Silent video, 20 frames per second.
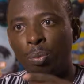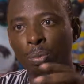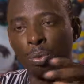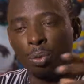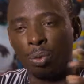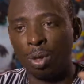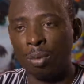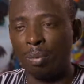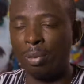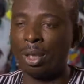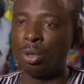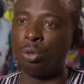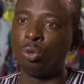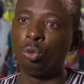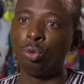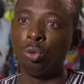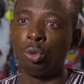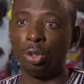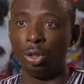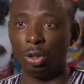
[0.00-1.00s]
People
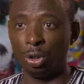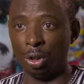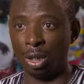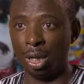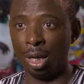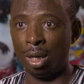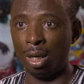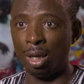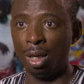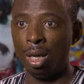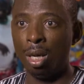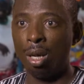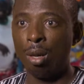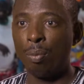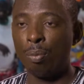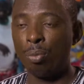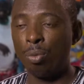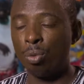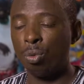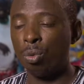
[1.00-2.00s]
want organic,
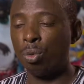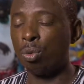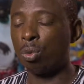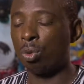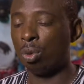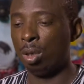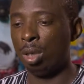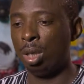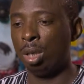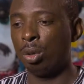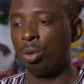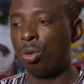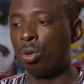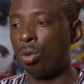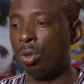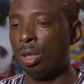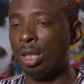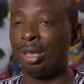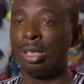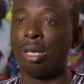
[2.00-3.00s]
but sometimes want to
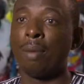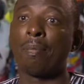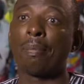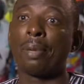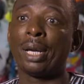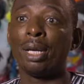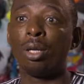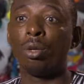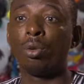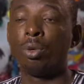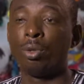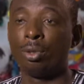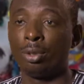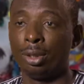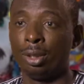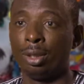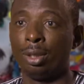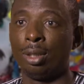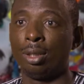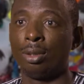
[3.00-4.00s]
pay the price of
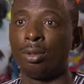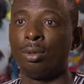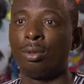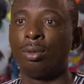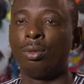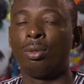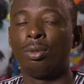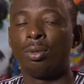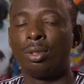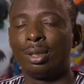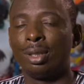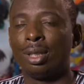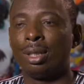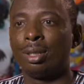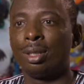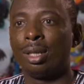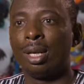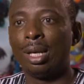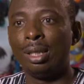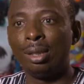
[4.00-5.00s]
conventional.
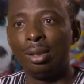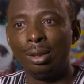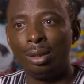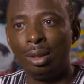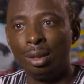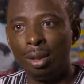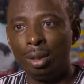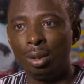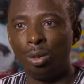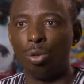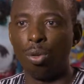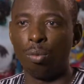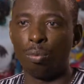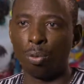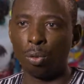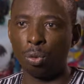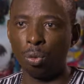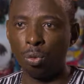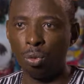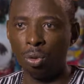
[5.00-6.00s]
So the
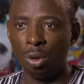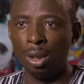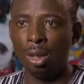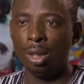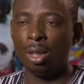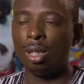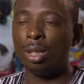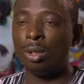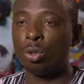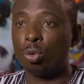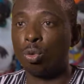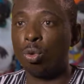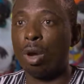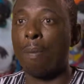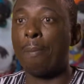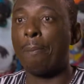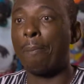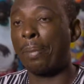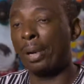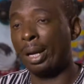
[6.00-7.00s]
conventional market,
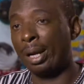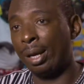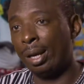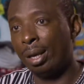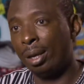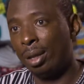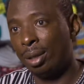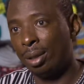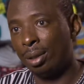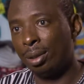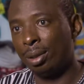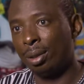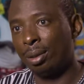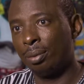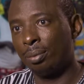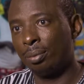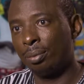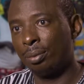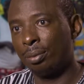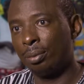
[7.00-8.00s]
I wouldn't say it's
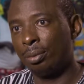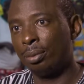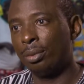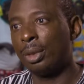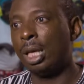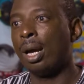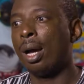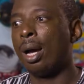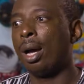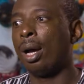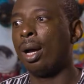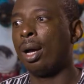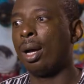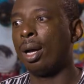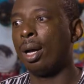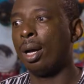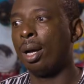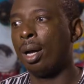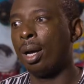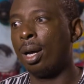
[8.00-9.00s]
because people know it's
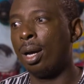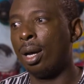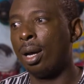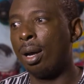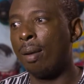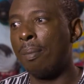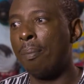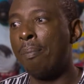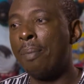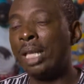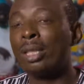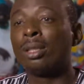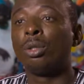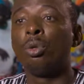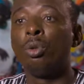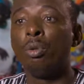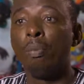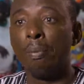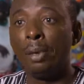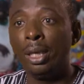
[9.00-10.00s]
better.
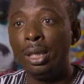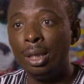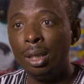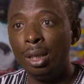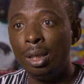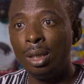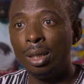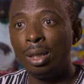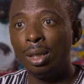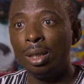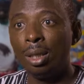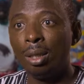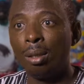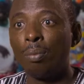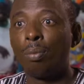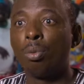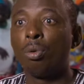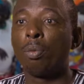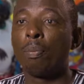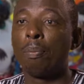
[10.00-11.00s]
They may not know
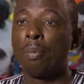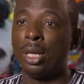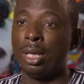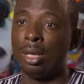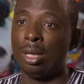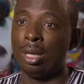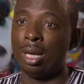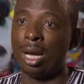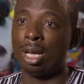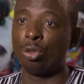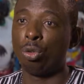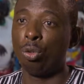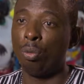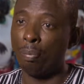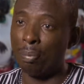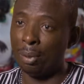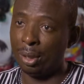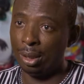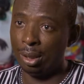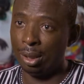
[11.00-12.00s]
organic and fair
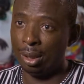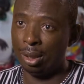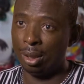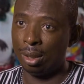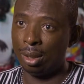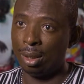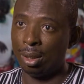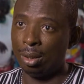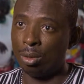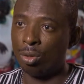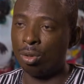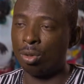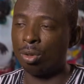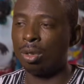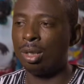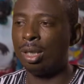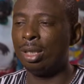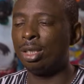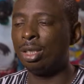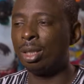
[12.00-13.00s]
trade cotton
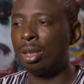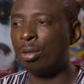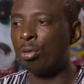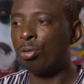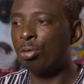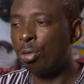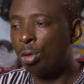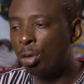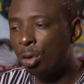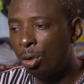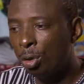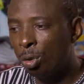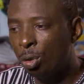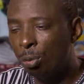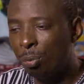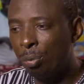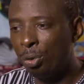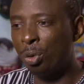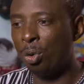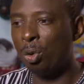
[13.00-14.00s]
enough. Les gens veulent le
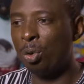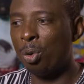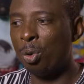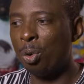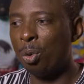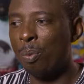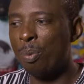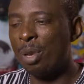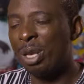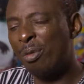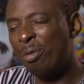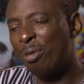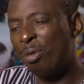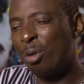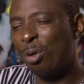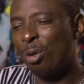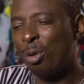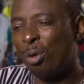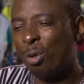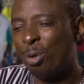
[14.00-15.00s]
bio, mais
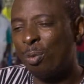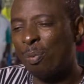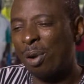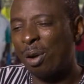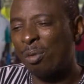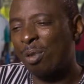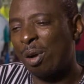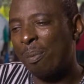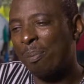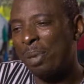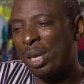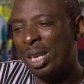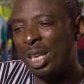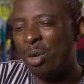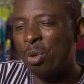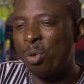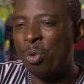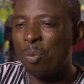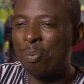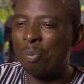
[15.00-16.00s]
veulent parfois payer
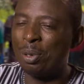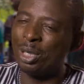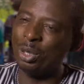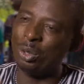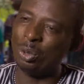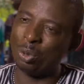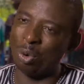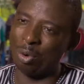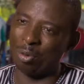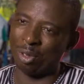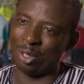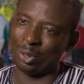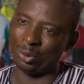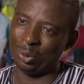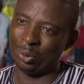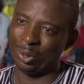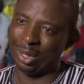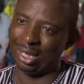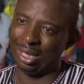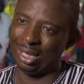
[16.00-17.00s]
au prix du
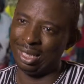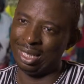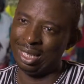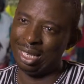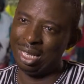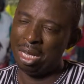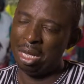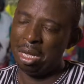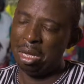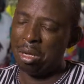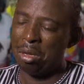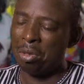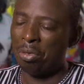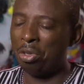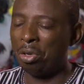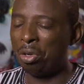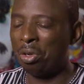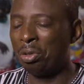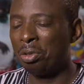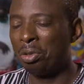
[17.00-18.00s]
conventionnel.
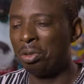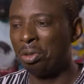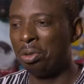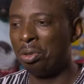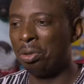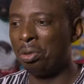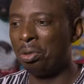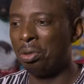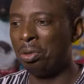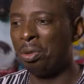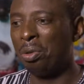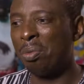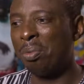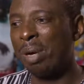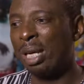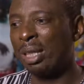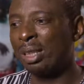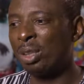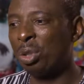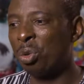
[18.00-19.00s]
Donc, le
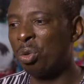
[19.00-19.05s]
marché...